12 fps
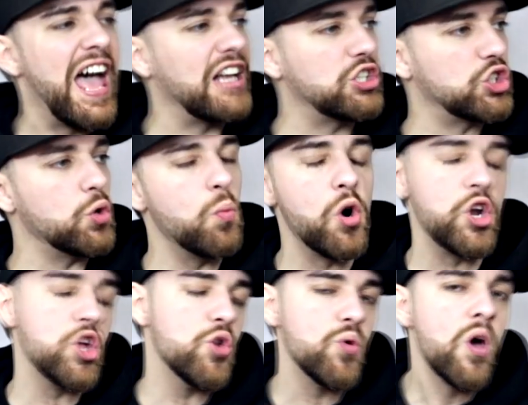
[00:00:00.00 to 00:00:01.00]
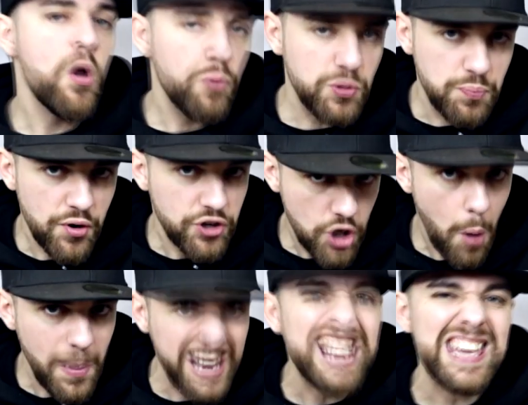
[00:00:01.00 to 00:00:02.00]
and someone who was
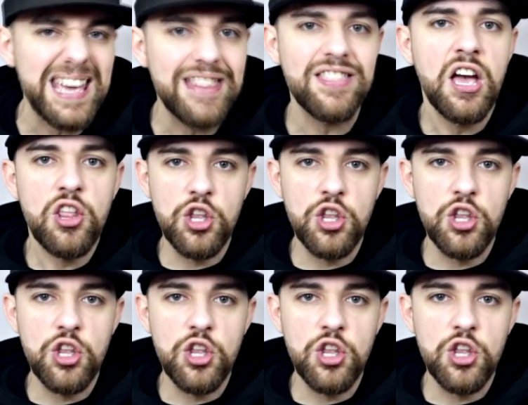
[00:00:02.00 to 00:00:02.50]
predominantly in